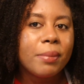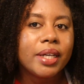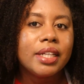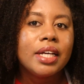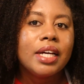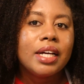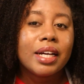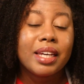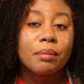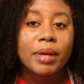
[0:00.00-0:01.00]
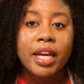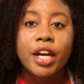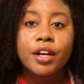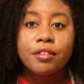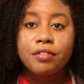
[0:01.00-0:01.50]
But again, my
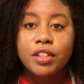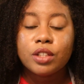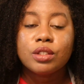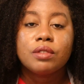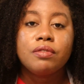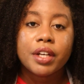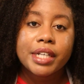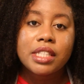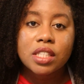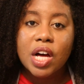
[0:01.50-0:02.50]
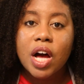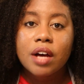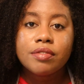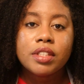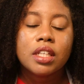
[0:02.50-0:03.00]
hair feels very
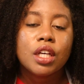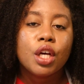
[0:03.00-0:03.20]
soft,